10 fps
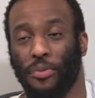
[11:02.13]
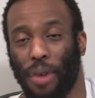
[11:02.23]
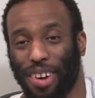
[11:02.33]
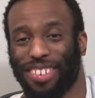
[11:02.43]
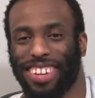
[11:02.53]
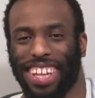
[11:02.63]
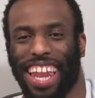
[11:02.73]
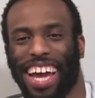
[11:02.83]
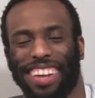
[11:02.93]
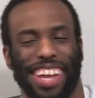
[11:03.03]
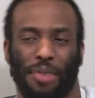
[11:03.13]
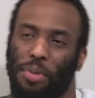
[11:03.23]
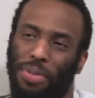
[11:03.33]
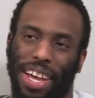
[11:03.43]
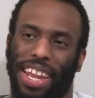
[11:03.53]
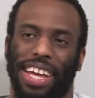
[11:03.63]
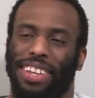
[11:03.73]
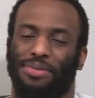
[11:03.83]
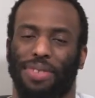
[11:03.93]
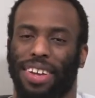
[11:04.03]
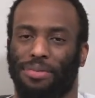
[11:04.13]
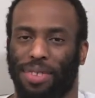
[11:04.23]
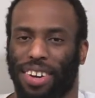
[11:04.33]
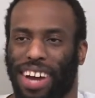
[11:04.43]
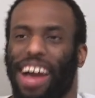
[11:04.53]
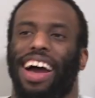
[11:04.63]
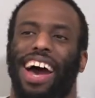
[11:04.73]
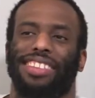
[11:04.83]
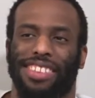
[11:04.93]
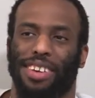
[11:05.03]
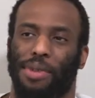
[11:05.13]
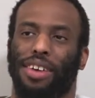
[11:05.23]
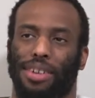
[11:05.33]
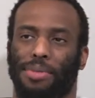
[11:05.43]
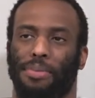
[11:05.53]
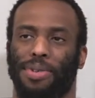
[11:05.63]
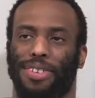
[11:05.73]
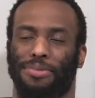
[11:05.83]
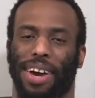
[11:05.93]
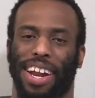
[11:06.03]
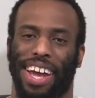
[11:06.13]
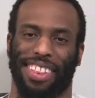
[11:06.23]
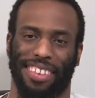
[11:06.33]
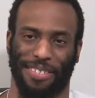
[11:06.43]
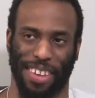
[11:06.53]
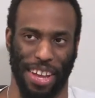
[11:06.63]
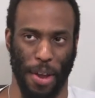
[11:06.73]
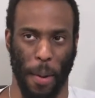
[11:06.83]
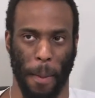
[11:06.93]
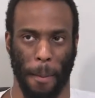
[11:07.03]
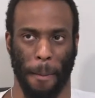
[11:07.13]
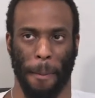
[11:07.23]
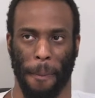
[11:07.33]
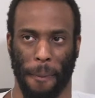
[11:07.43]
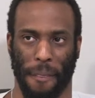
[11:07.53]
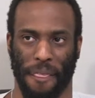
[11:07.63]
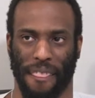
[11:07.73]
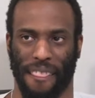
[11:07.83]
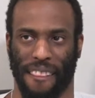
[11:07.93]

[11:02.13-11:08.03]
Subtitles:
emotionally, like, you can't be playing like this, man, bro. I'll do my piece about it after the fact.